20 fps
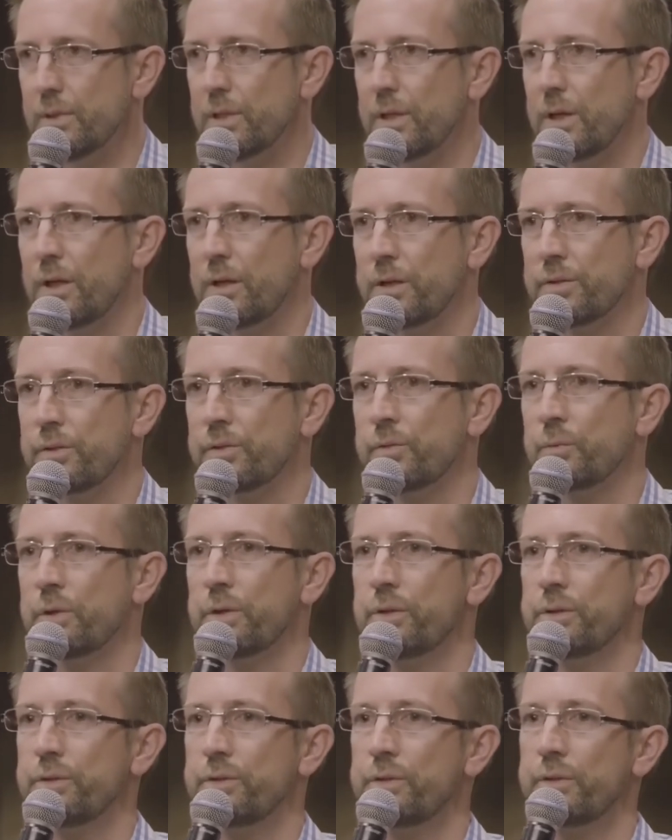And I just
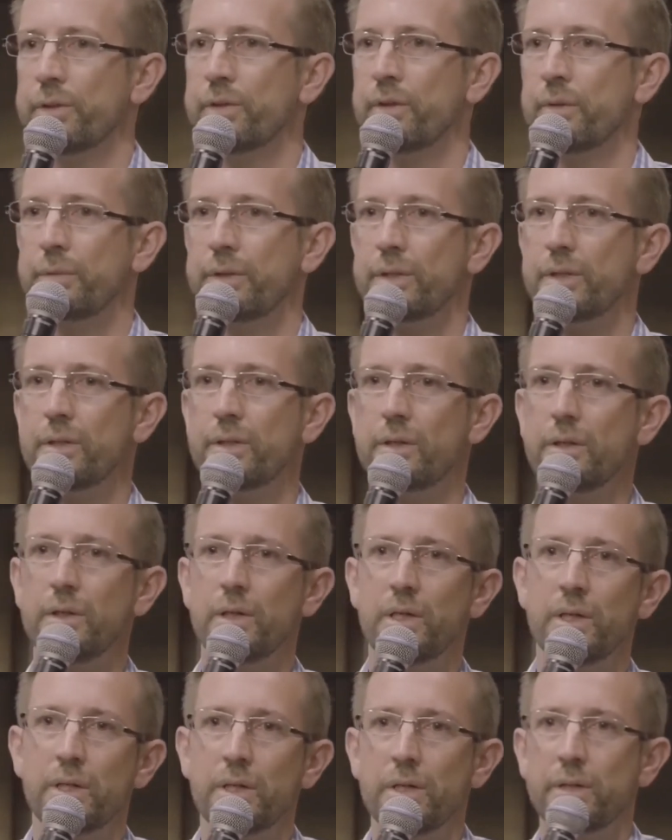wanted to do something
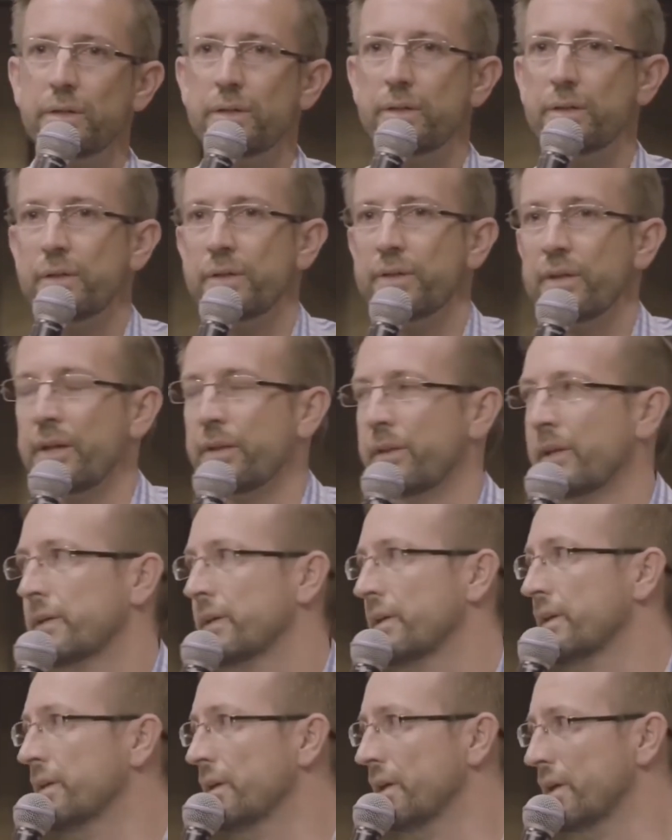to say
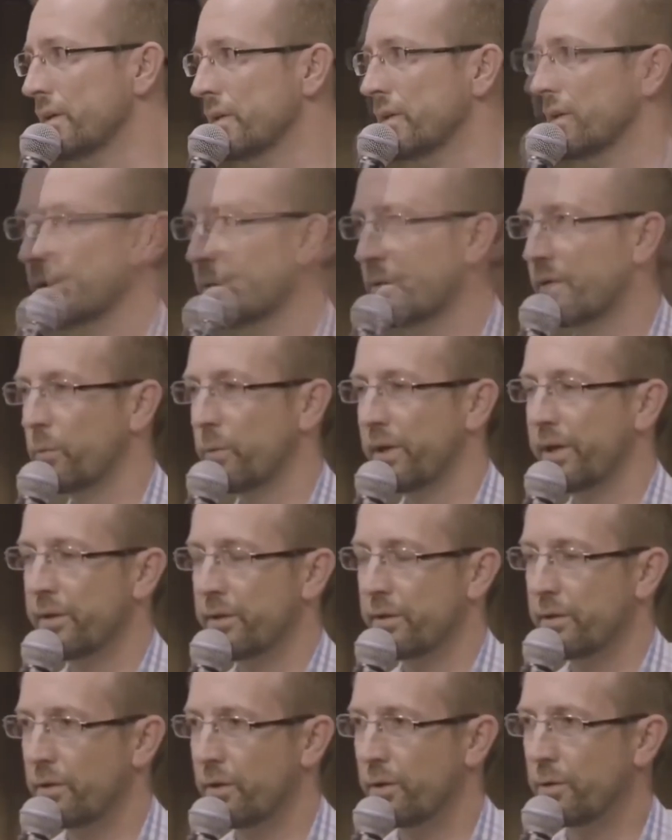thank you. I was aware
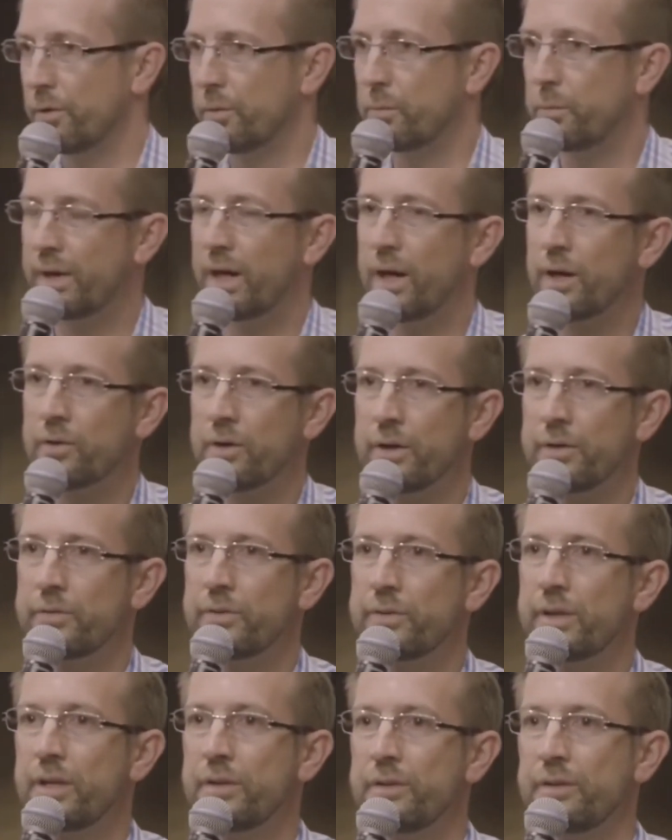that not all park
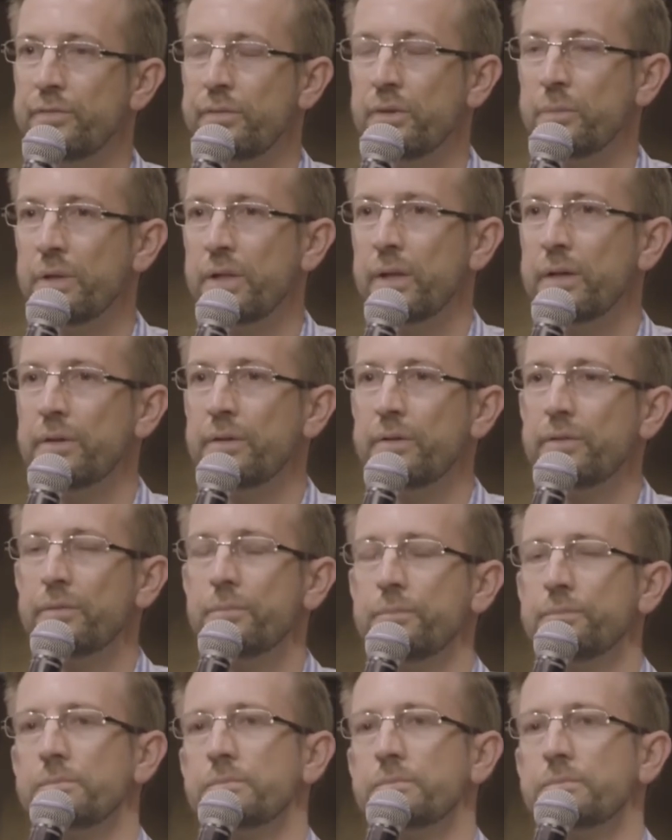runs had defibrillators.